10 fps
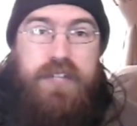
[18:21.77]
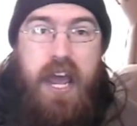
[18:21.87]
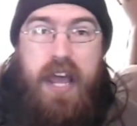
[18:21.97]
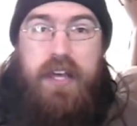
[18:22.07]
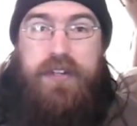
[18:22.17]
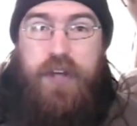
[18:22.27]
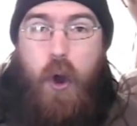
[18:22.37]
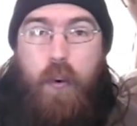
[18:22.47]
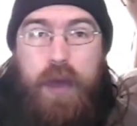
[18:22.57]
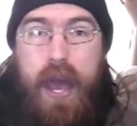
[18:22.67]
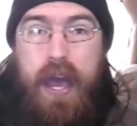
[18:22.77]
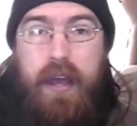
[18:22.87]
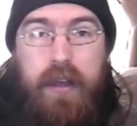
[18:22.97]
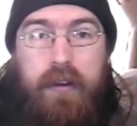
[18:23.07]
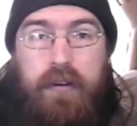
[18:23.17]
saying it's
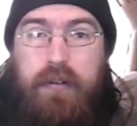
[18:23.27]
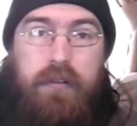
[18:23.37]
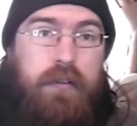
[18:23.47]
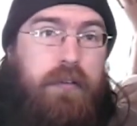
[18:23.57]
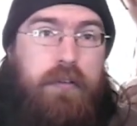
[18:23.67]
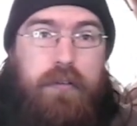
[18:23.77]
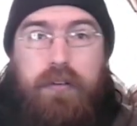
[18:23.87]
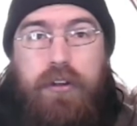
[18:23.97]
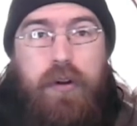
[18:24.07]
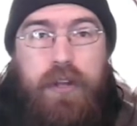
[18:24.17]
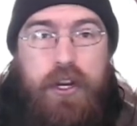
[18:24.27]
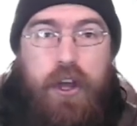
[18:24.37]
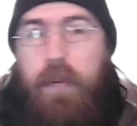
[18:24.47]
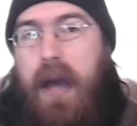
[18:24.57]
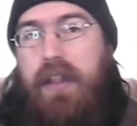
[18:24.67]
okay, you don't need to
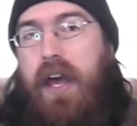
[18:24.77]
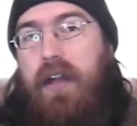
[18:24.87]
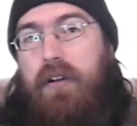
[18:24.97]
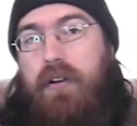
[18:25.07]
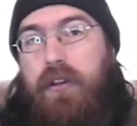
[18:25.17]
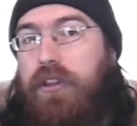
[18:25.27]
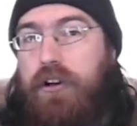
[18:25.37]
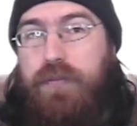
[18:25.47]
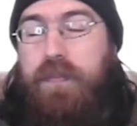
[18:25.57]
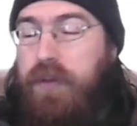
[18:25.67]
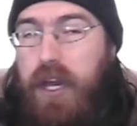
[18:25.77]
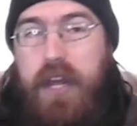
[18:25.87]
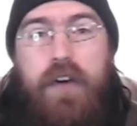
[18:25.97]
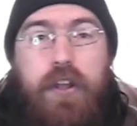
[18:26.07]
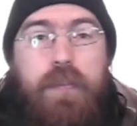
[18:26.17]
go by that. There's plenty
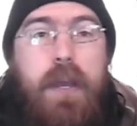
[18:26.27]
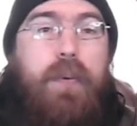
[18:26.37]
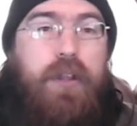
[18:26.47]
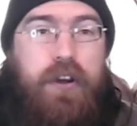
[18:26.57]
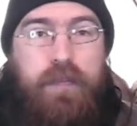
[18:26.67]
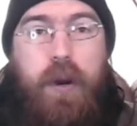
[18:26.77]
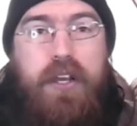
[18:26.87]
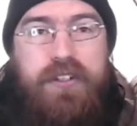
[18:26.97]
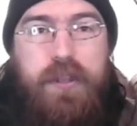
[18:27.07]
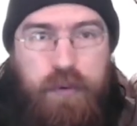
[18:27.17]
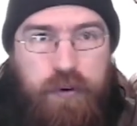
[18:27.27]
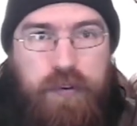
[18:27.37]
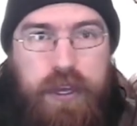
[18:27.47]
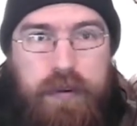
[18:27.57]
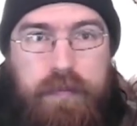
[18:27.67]
of other people that have praised the
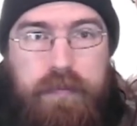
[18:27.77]
movie.